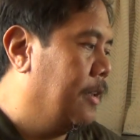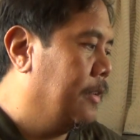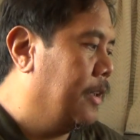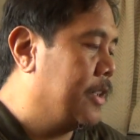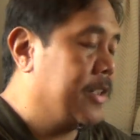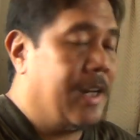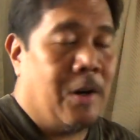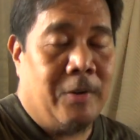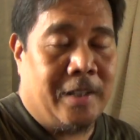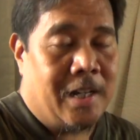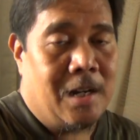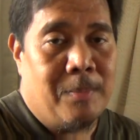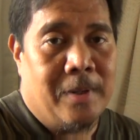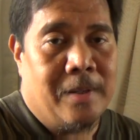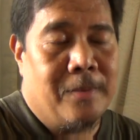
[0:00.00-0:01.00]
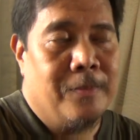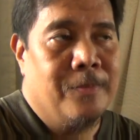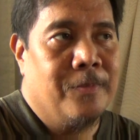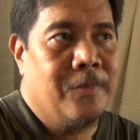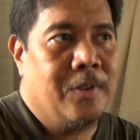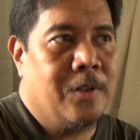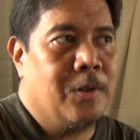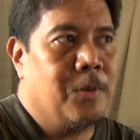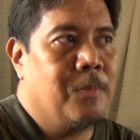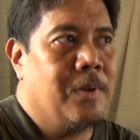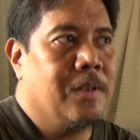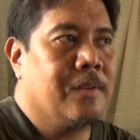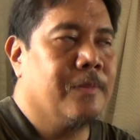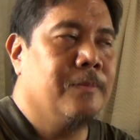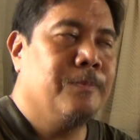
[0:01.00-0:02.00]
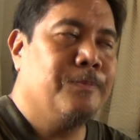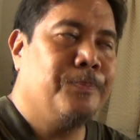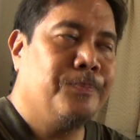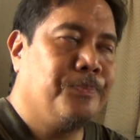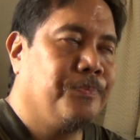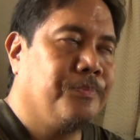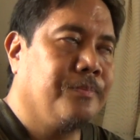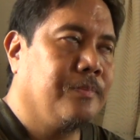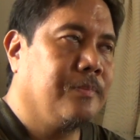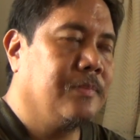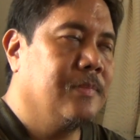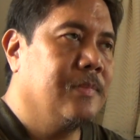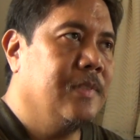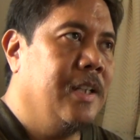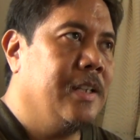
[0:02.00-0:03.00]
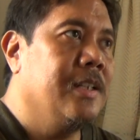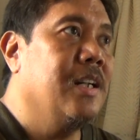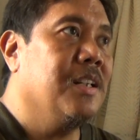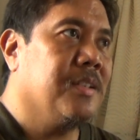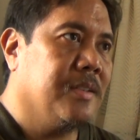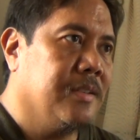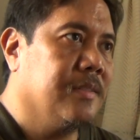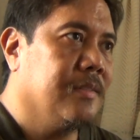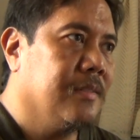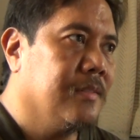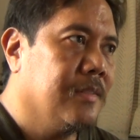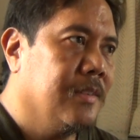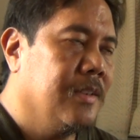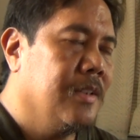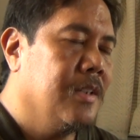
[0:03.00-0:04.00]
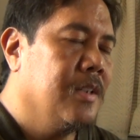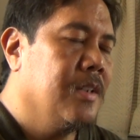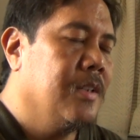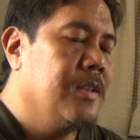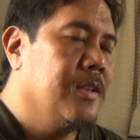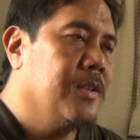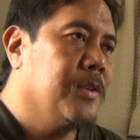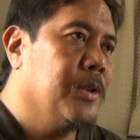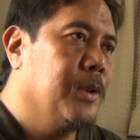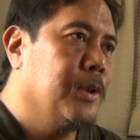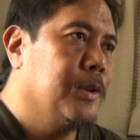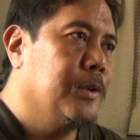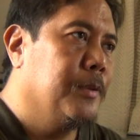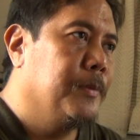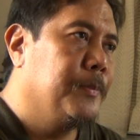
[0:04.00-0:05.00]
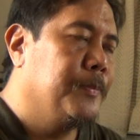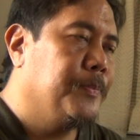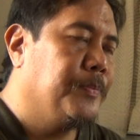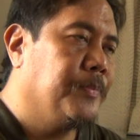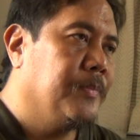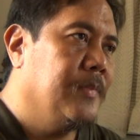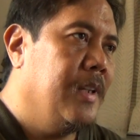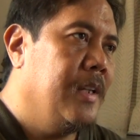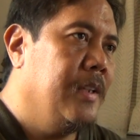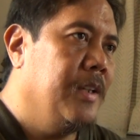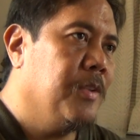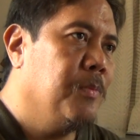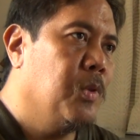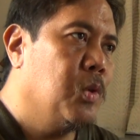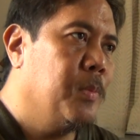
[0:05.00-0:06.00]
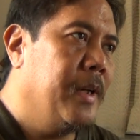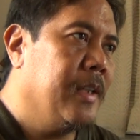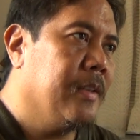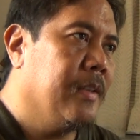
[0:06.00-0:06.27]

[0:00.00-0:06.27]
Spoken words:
that's how it happened. But it does. So in this moment,